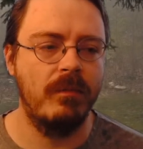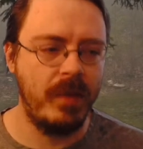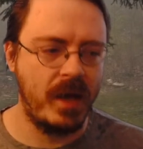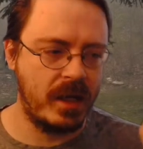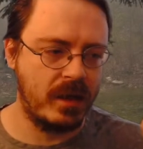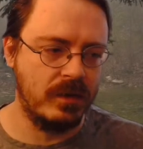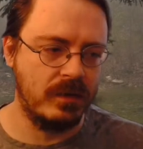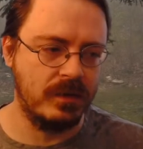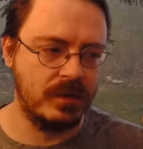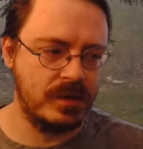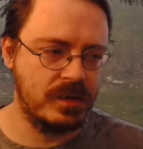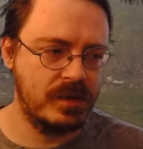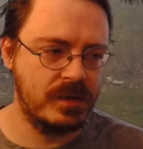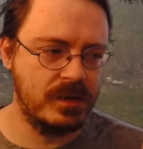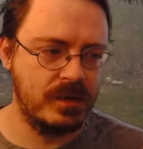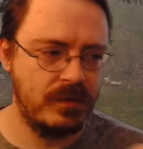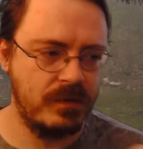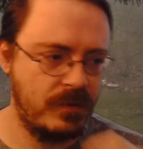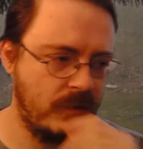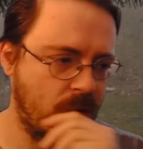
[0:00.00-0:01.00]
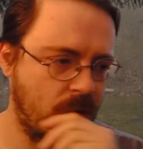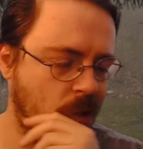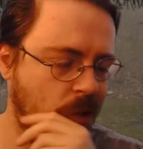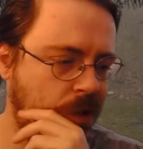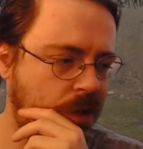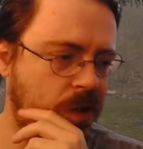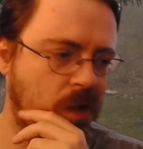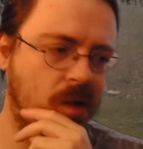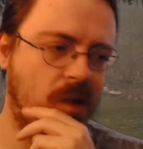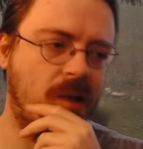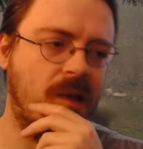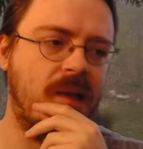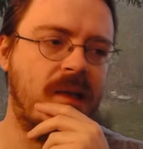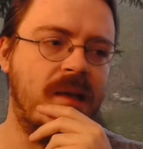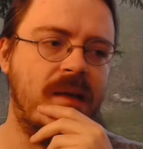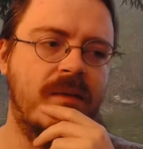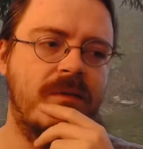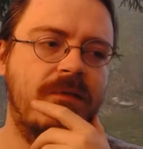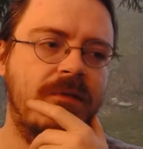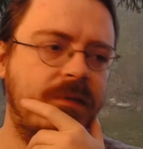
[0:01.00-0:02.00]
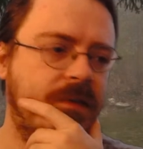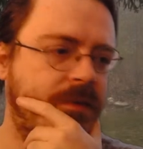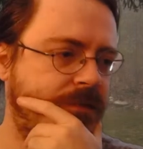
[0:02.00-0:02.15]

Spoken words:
petals for a leaf,